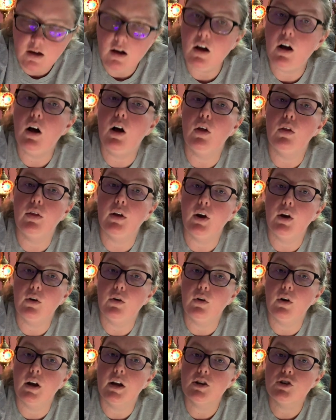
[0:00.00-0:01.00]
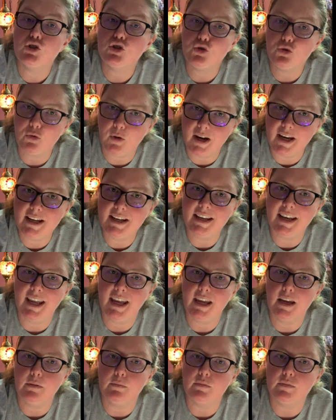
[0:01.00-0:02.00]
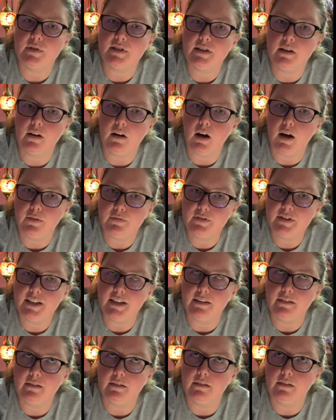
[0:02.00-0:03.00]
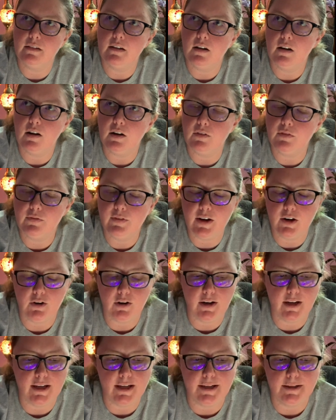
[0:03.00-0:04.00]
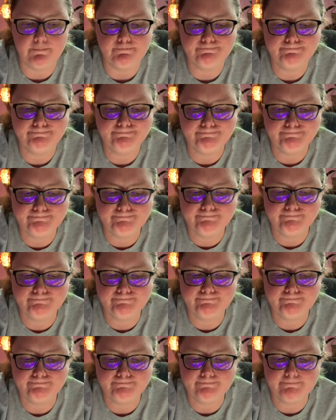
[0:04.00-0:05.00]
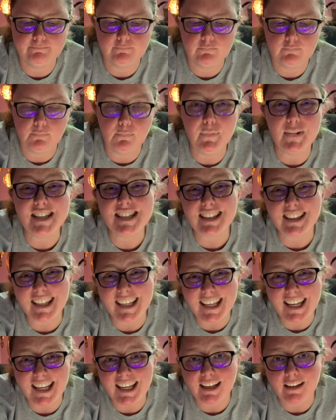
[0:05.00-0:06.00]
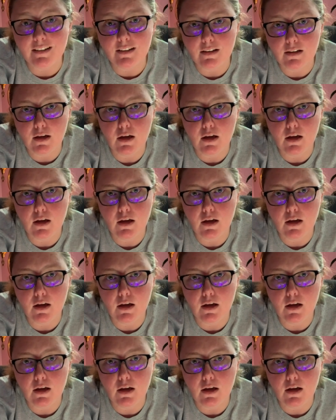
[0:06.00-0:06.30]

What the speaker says: Although trade names often are very misleading.